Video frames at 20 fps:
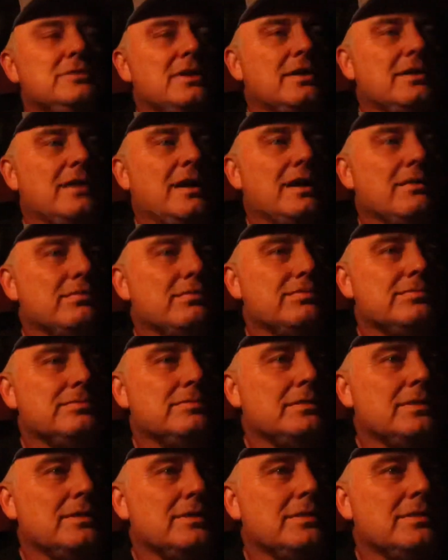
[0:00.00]

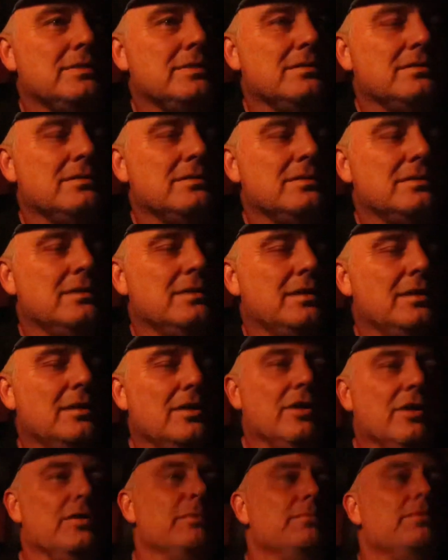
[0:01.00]

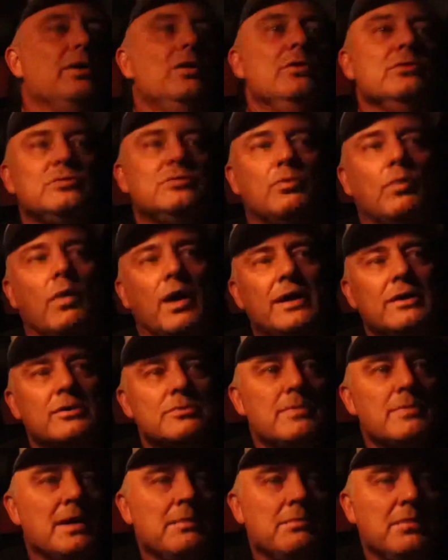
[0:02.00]
Other boots and
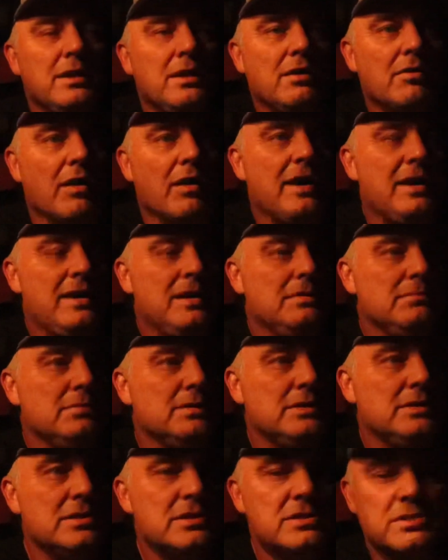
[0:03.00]
waders may be great,
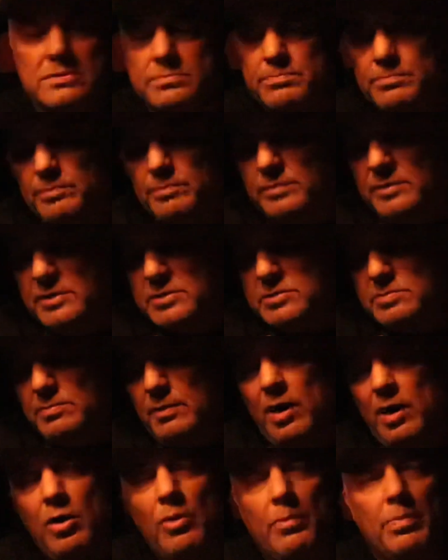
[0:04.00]
but this
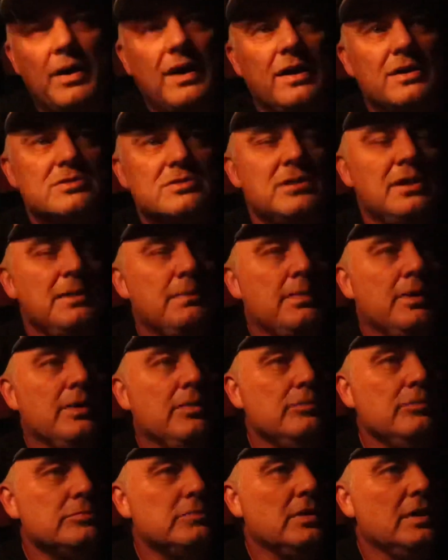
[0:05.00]
small pair of
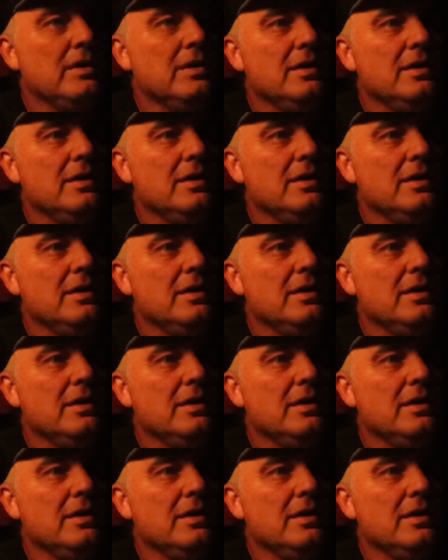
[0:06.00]
slip-ons,